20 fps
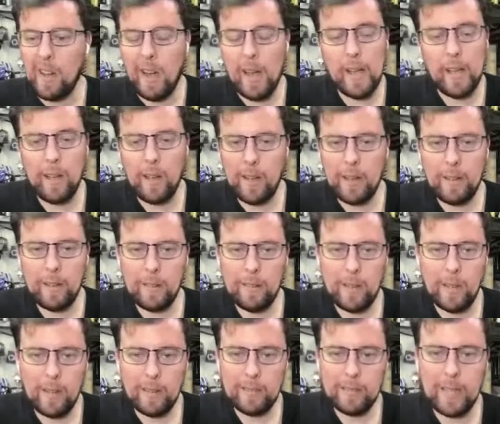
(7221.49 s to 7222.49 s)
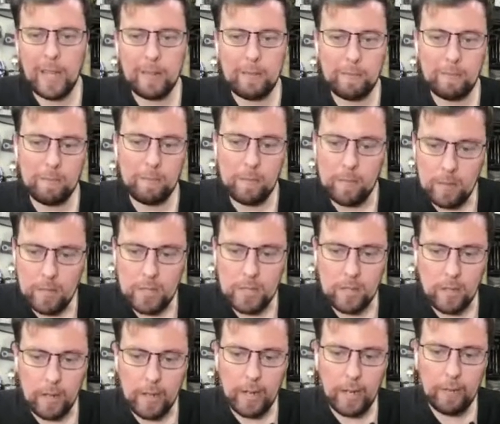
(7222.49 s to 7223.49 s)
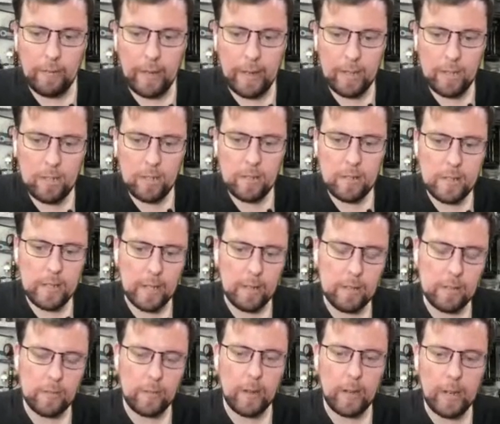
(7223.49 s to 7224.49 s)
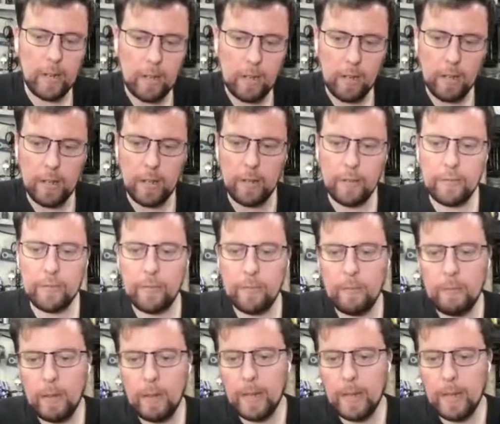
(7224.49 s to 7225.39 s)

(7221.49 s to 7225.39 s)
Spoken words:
I that style of engine sounds very kind of